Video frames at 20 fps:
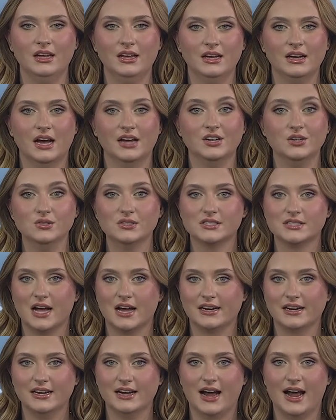A new
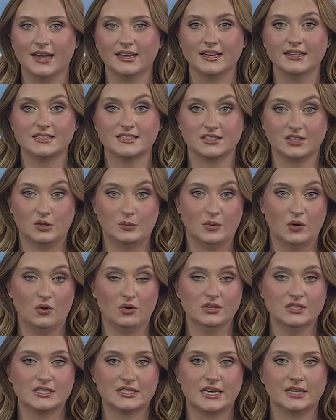study highlights
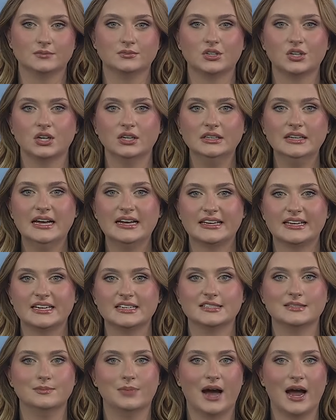loopholes that could let
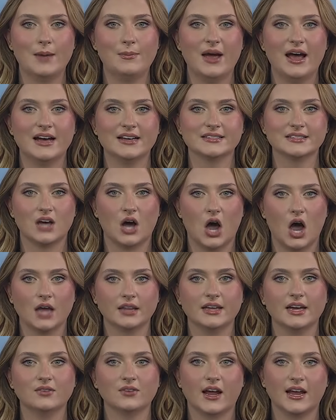kids bypass
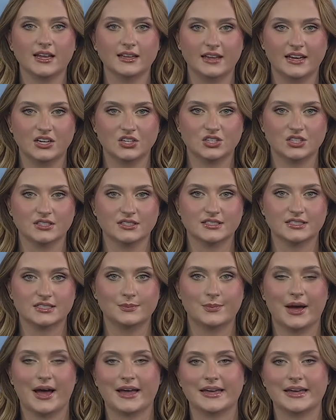online regulations to buy